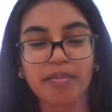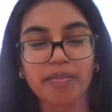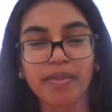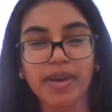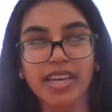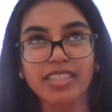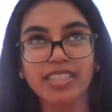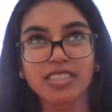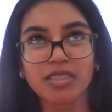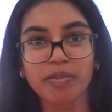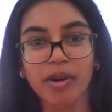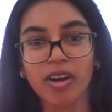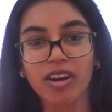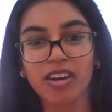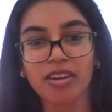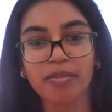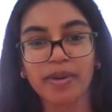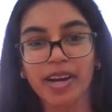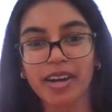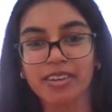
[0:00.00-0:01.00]
The best
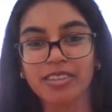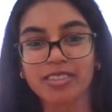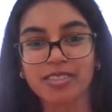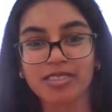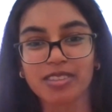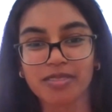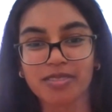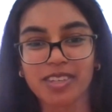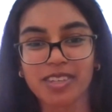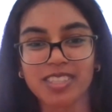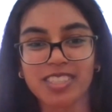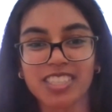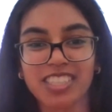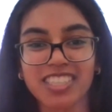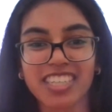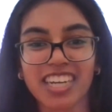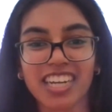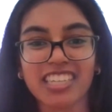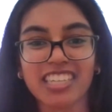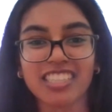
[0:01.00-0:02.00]
part about doing the first year
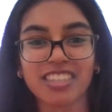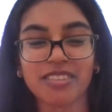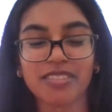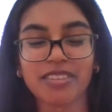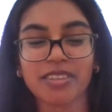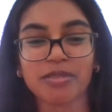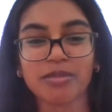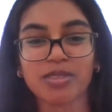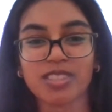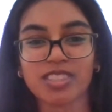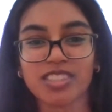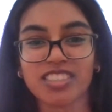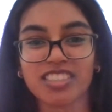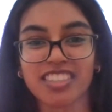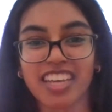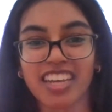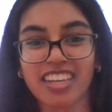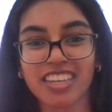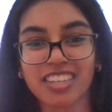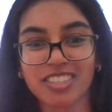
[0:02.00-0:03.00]
challenge, I think, was just
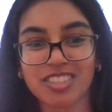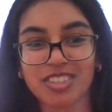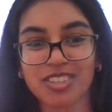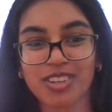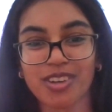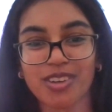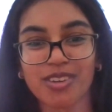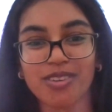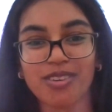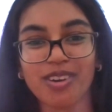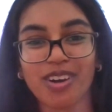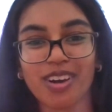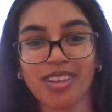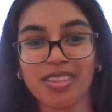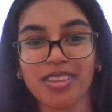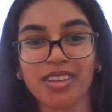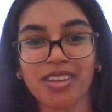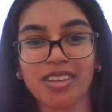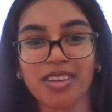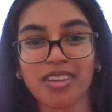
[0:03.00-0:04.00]
getting to know
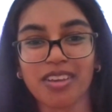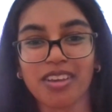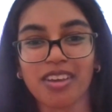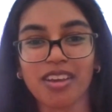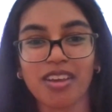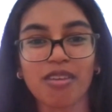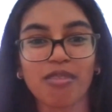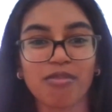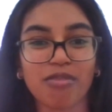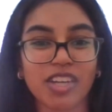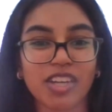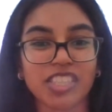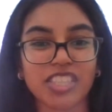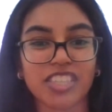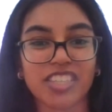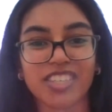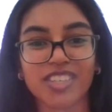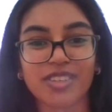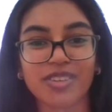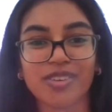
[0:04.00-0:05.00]
other fresher
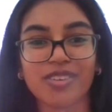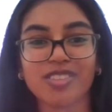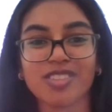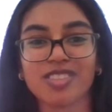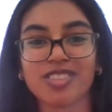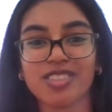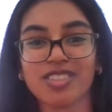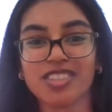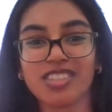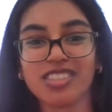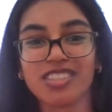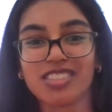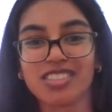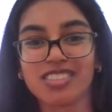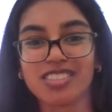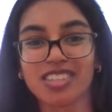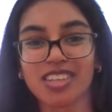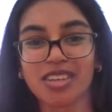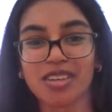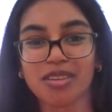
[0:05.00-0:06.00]
econ
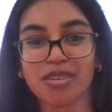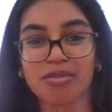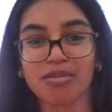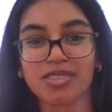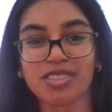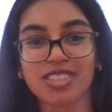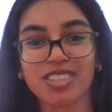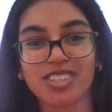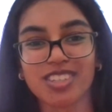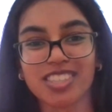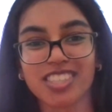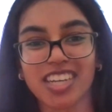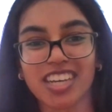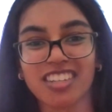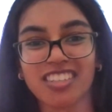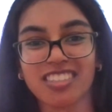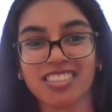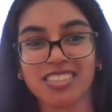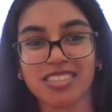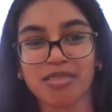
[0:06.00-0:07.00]
students. It was a good
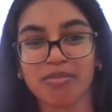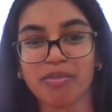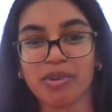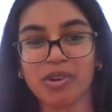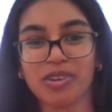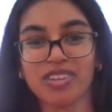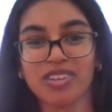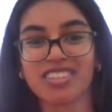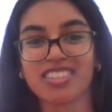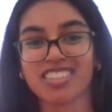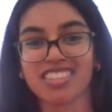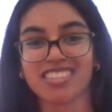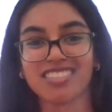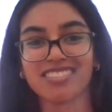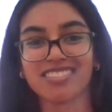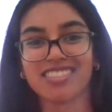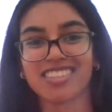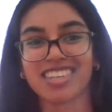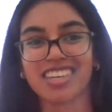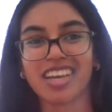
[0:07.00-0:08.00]
chance to bond
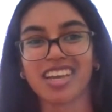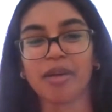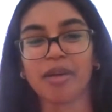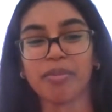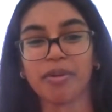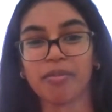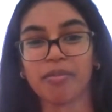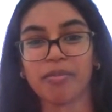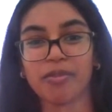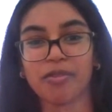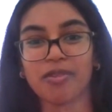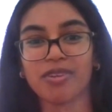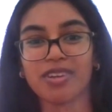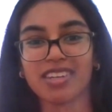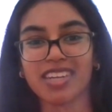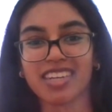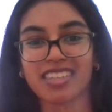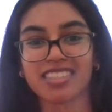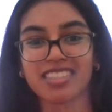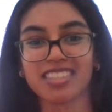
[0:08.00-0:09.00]
and a bit more
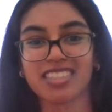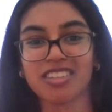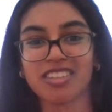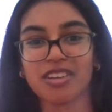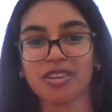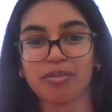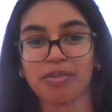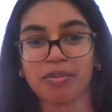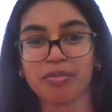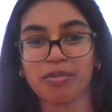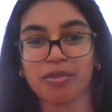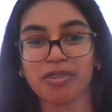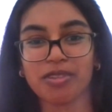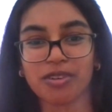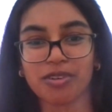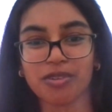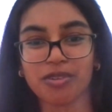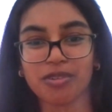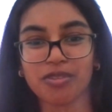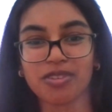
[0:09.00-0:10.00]
and actually know people on
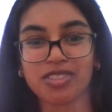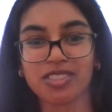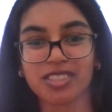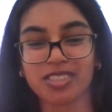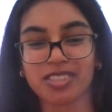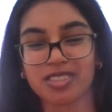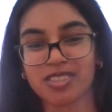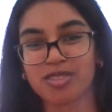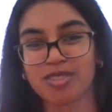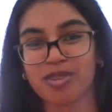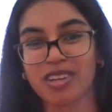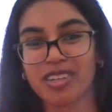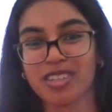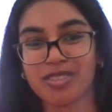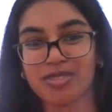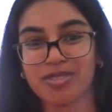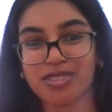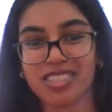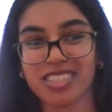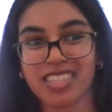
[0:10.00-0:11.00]
the course, because it was quite
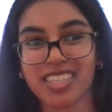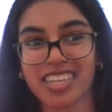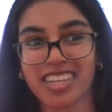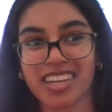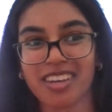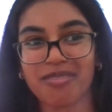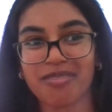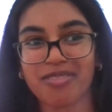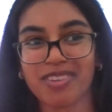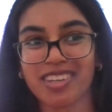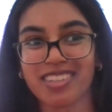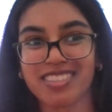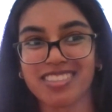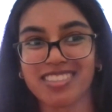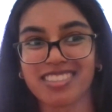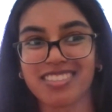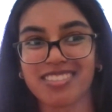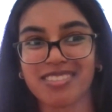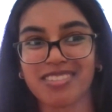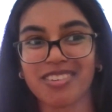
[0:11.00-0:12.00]
daunting at
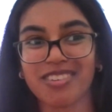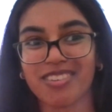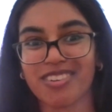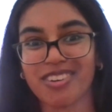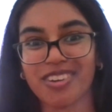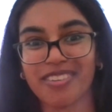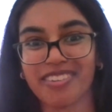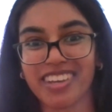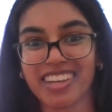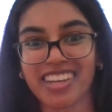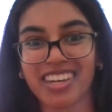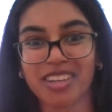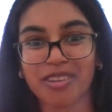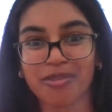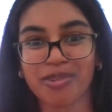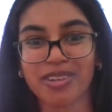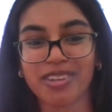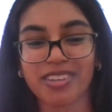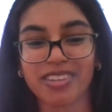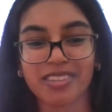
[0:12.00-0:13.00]
first not knowing
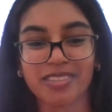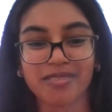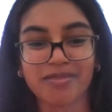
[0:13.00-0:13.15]
anyone.